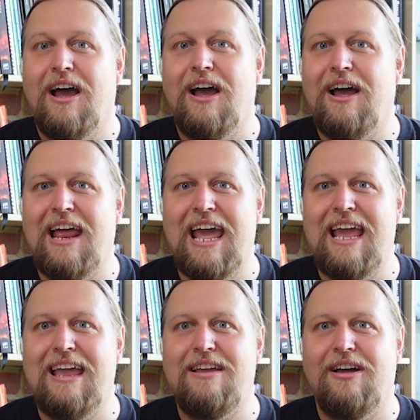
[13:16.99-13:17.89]

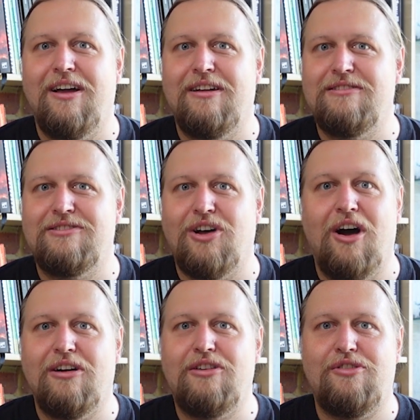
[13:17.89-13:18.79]
a
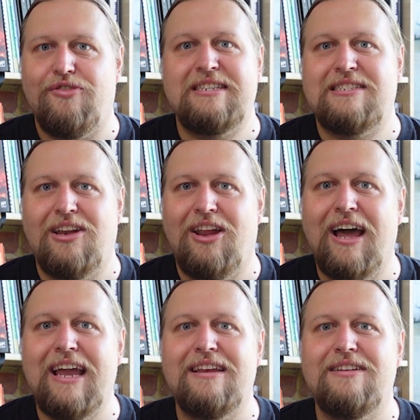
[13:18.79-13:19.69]
dark
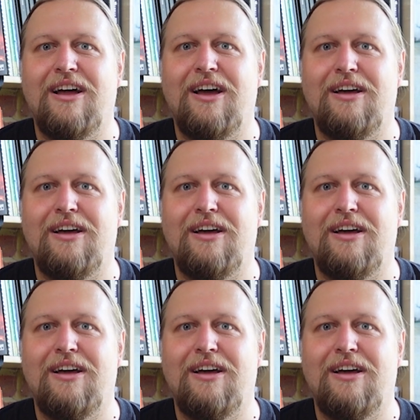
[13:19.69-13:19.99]
crystalline